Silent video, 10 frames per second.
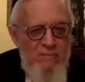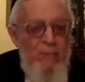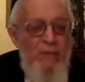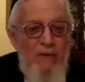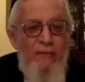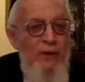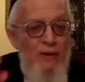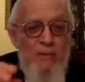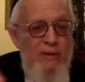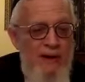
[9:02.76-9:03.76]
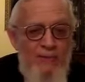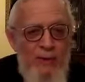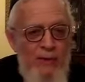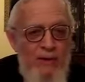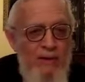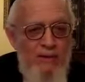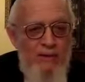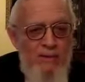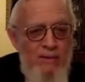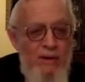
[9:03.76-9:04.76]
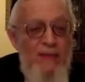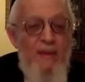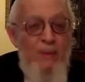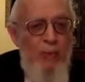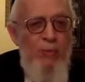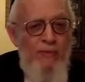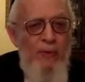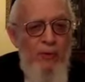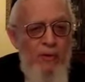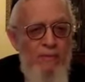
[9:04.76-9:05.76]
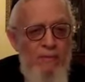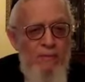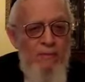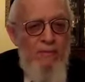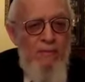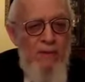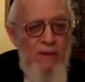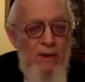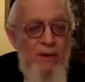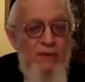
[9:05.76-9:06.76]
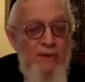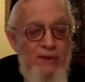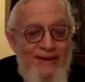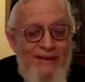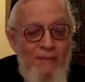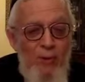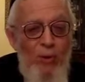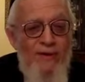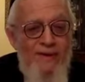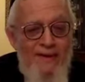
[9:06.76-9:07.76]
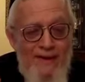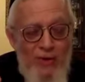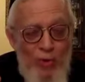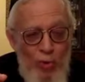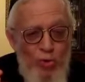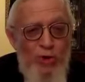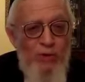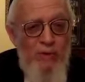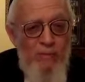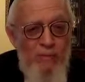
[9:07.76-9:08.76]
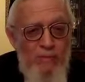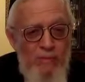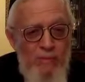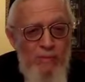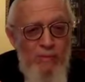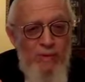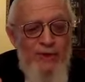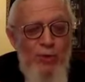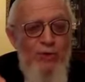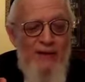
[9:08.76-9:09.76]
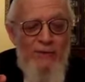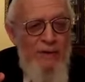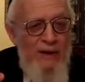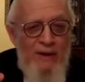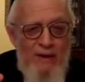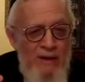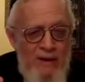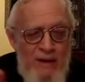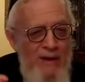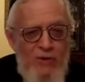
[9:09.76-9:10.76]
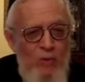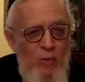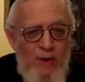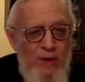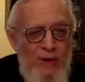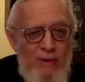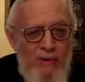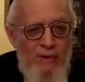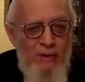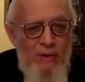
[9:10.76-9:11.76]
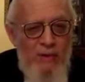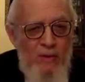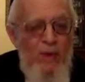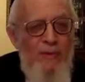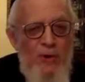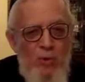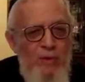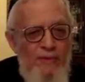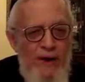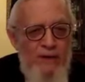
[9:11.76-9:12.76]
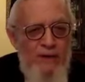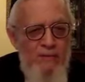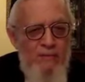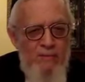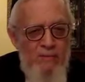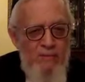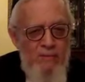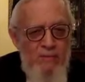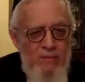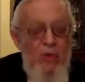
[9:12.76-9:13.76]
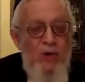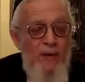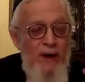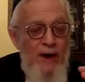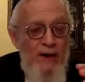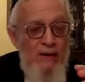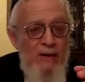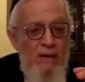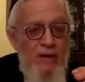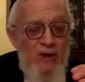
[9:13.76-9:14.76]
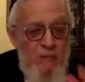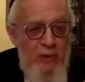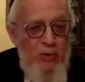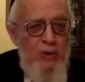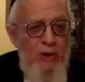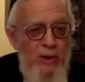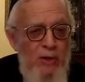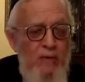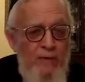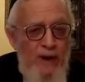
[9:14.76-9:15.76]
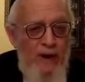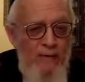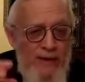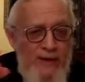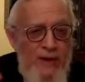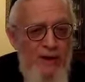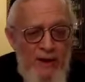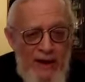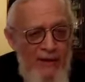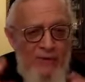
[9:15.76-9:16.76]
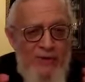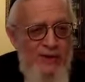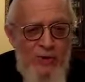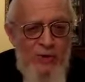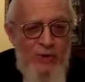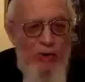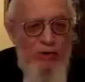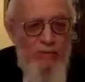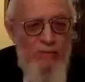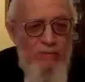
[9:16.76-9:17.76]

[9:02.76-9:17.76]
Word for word: we become vulnerable to everything, and then we will fall. So it's important, crucial, that Jews have to be committed to one another. We have to be unified, unified spiritually, unified physically, in every sense of the word.